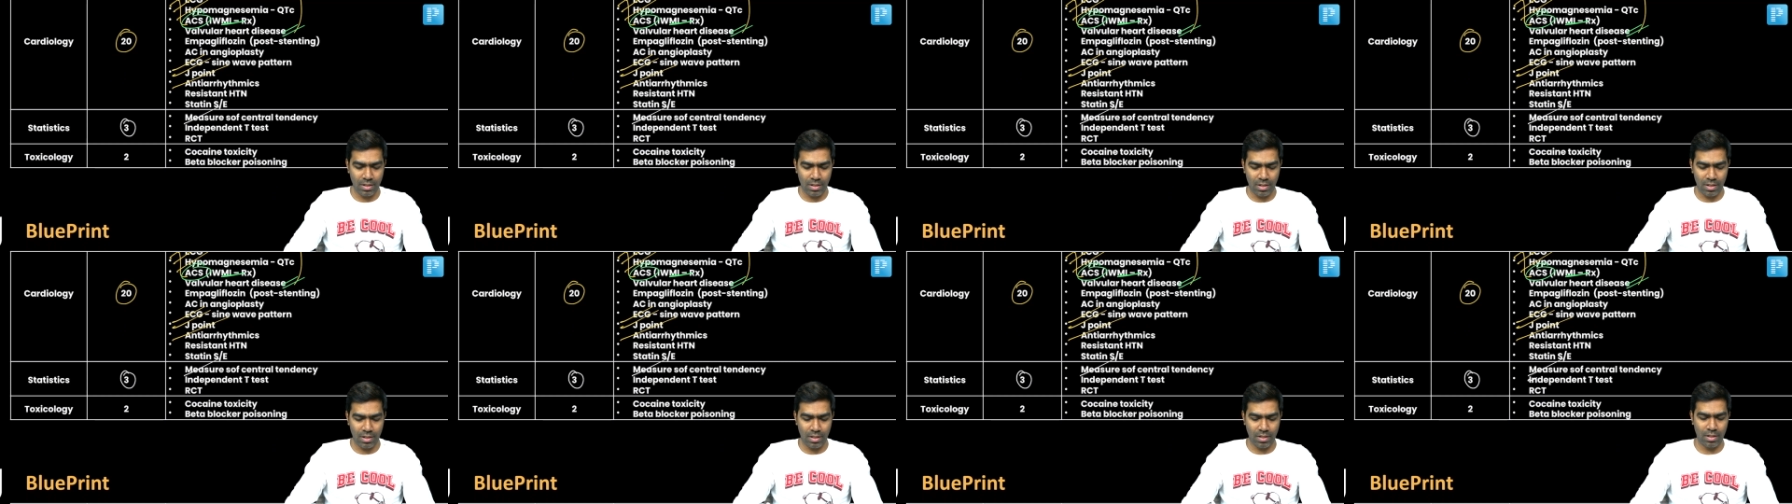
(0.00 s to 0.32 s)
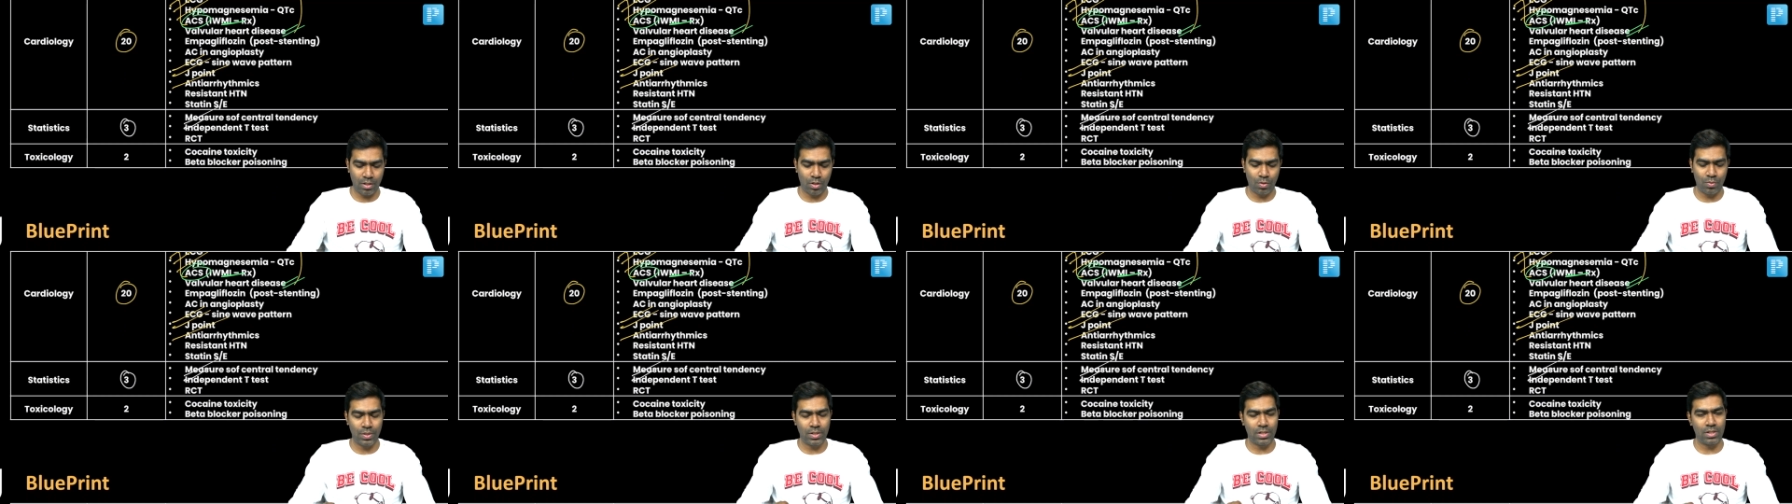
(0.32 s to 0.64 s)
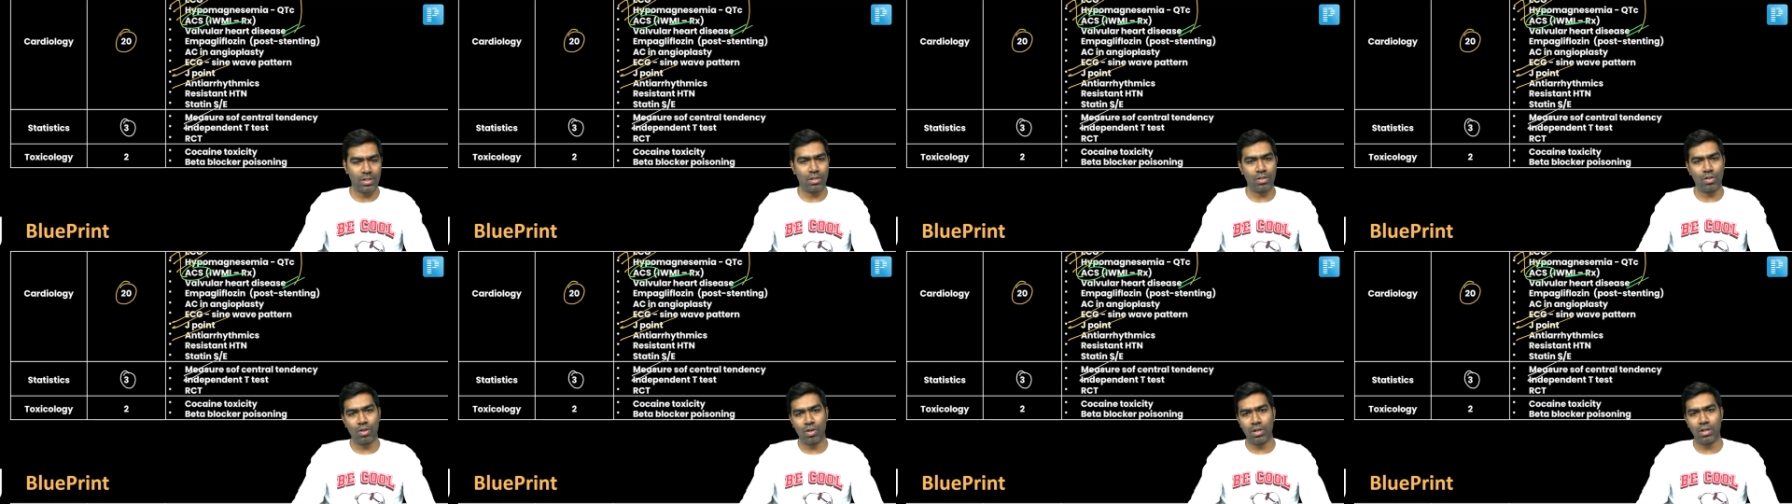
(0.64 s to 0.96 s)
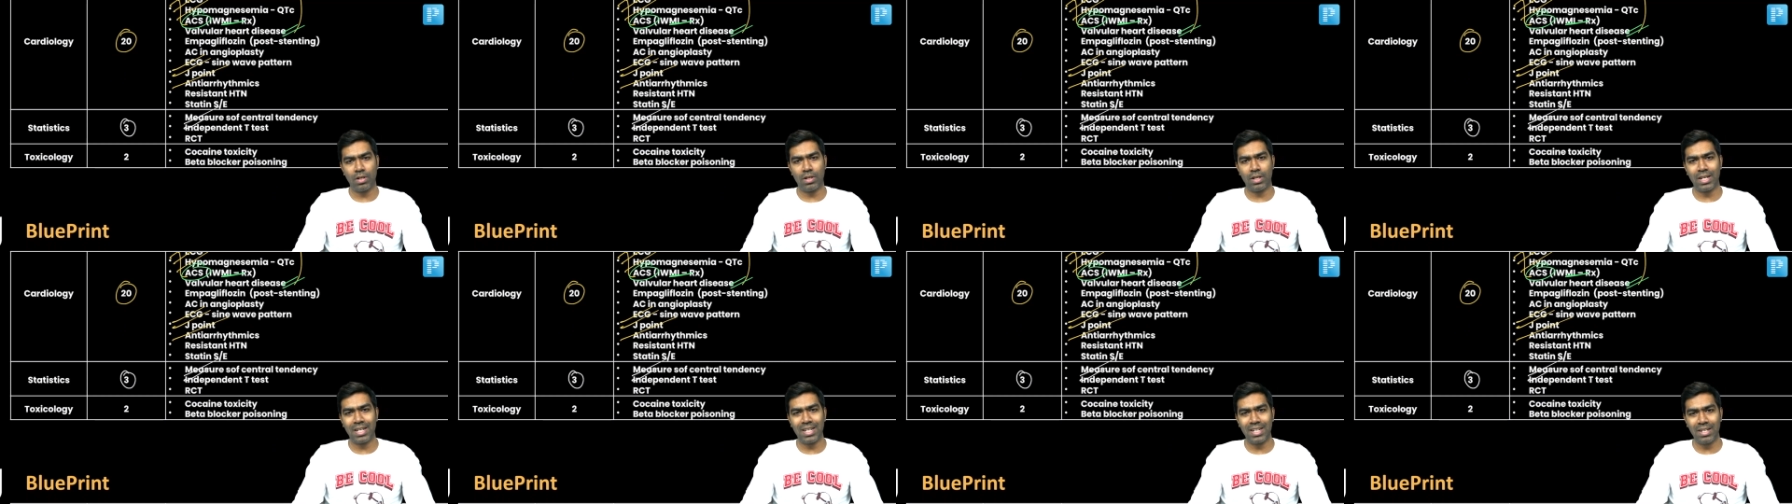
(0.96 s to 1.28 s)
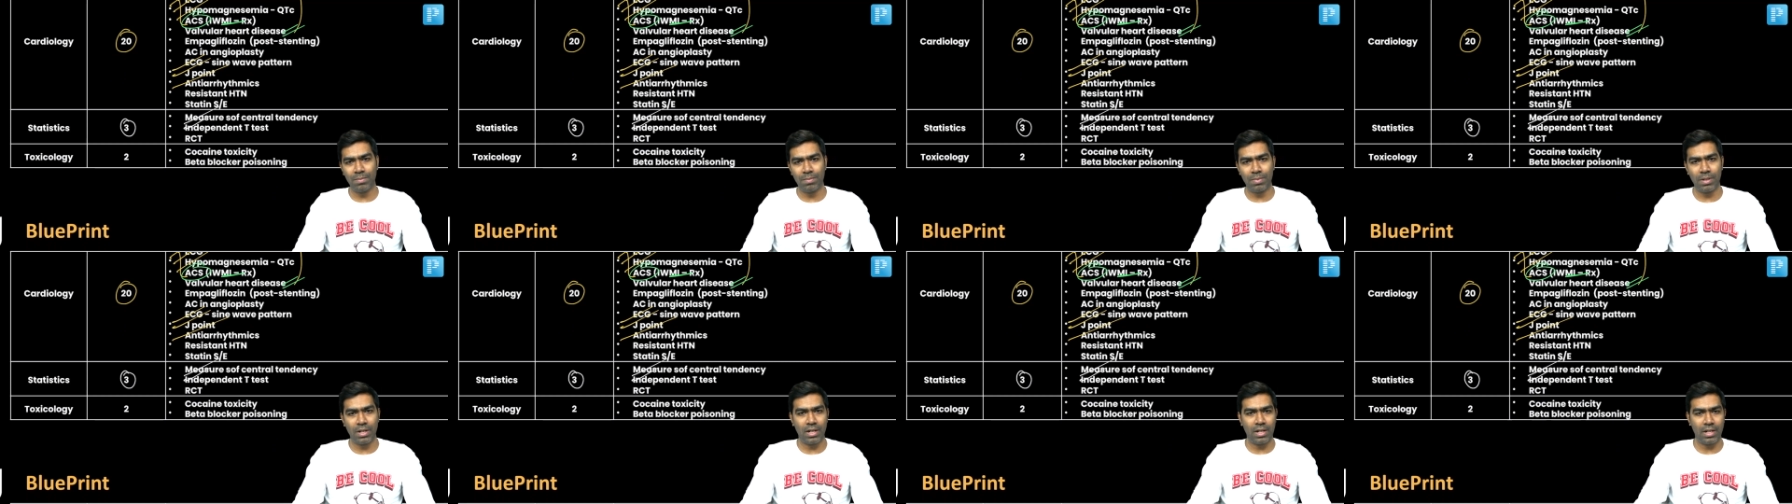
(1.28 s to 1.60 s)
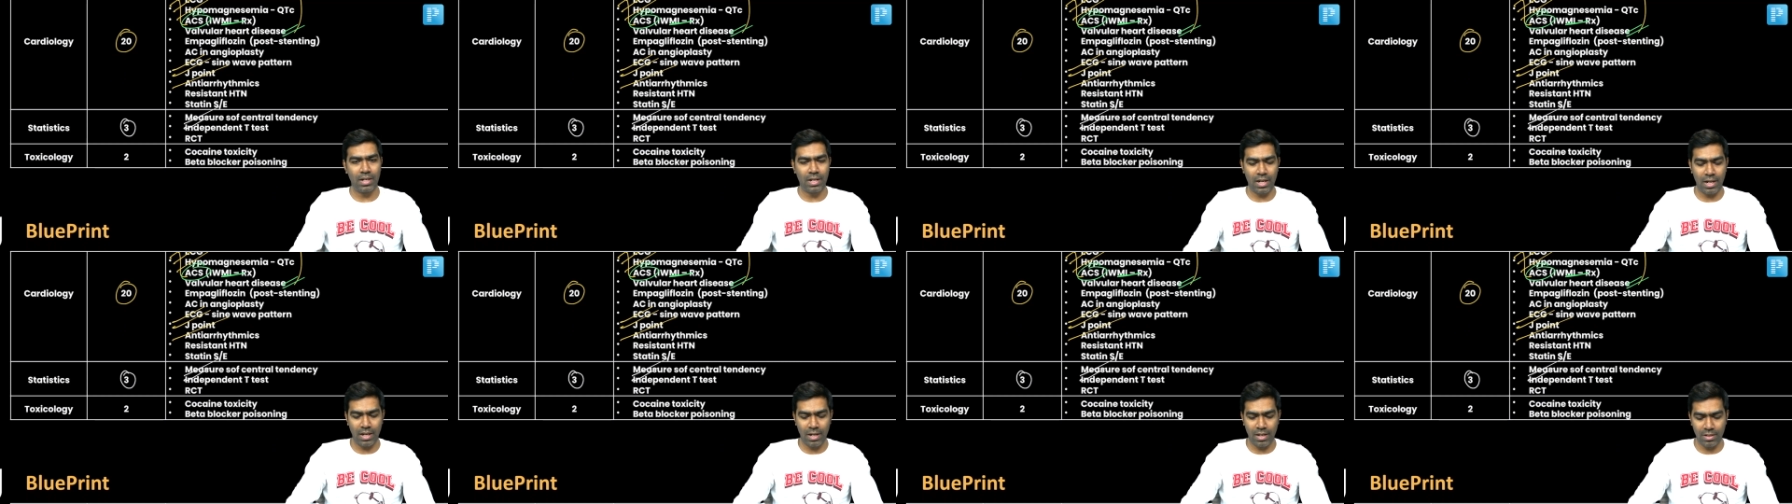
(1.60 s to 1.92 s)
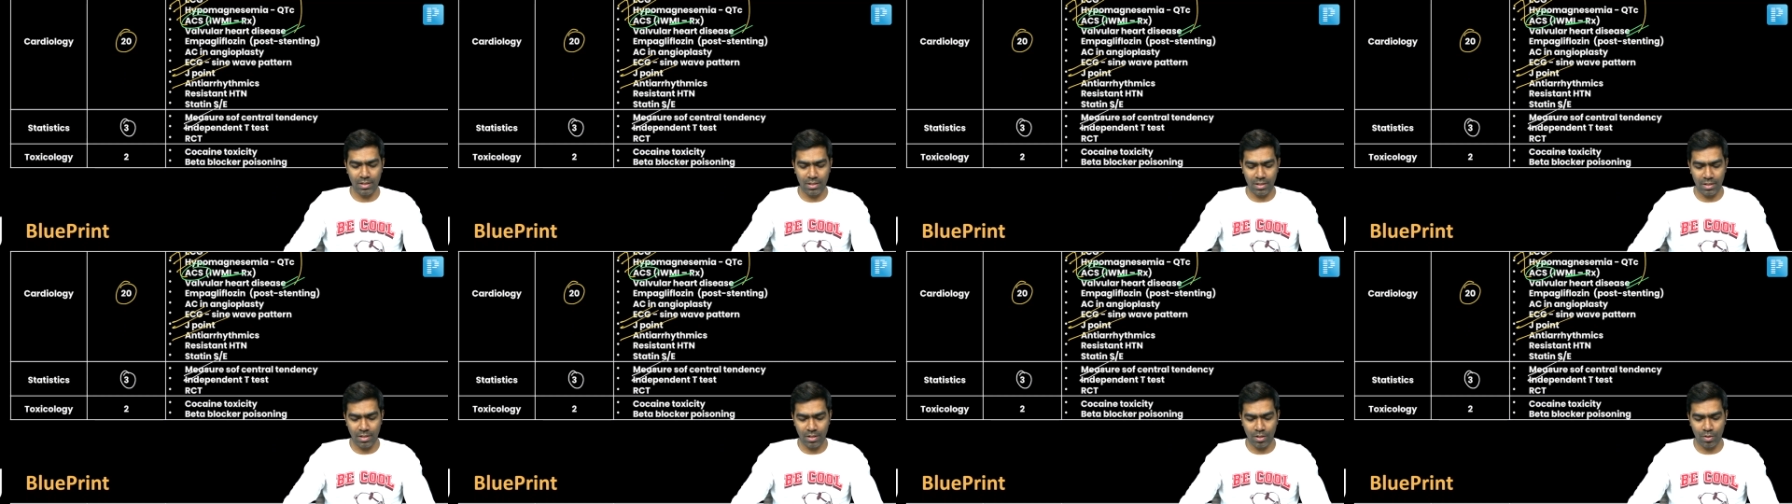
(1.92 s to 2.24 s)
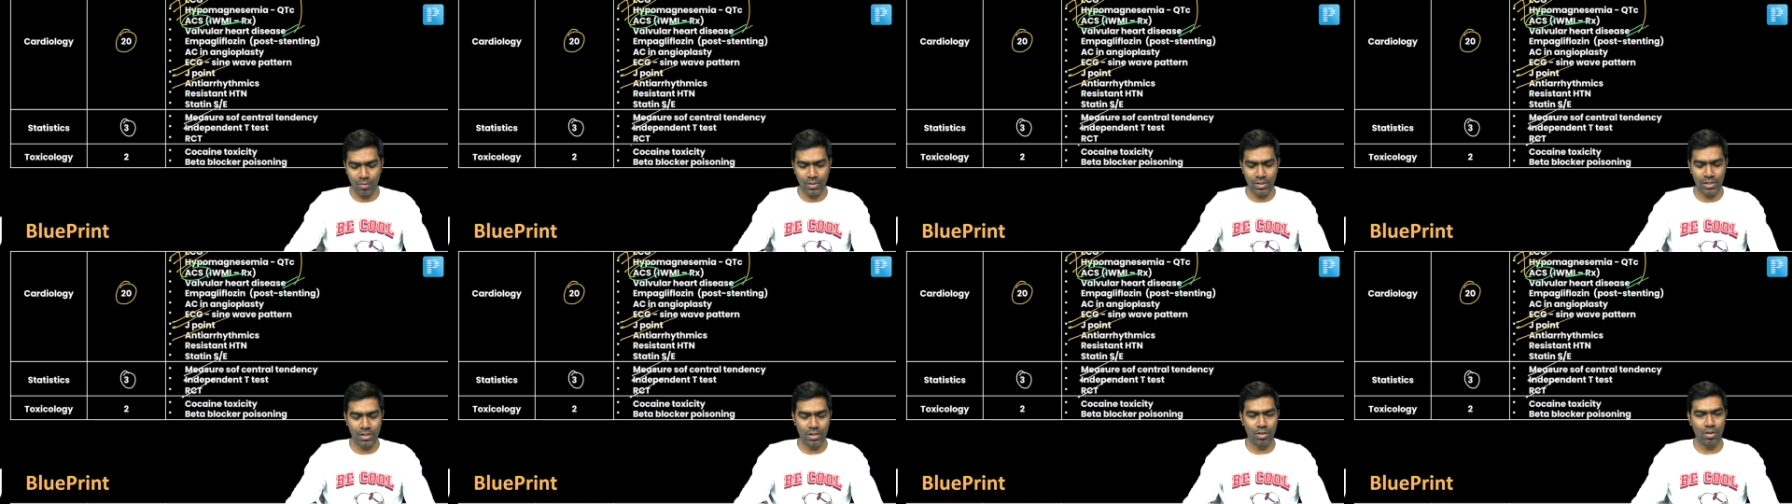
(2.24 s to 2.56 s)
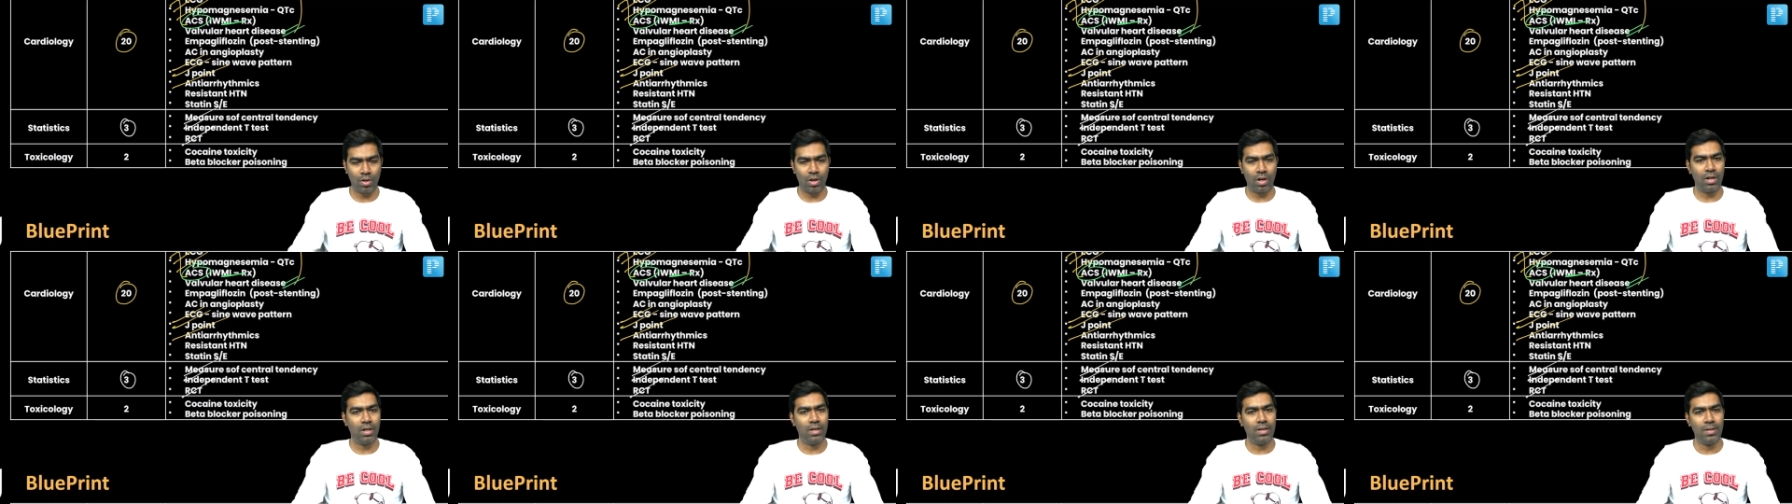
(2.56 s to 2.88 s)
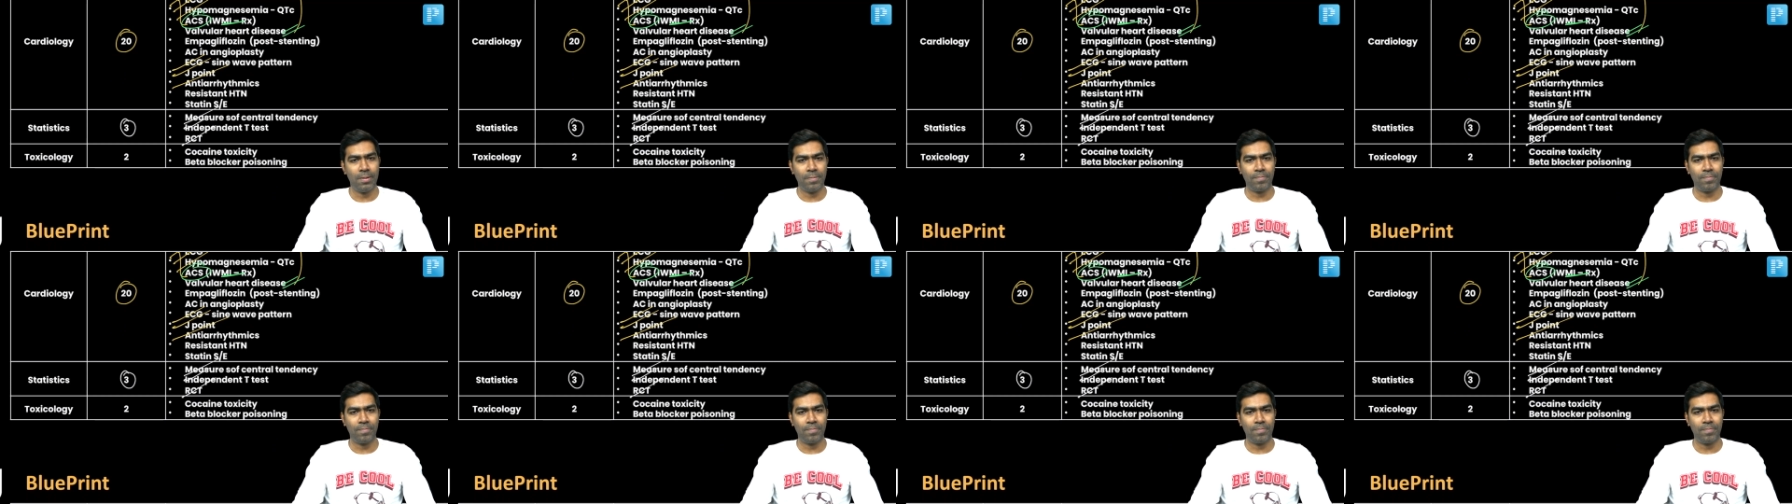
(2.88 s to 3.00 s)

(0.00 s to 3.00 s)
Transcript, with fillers: another question on independent t-test, another question on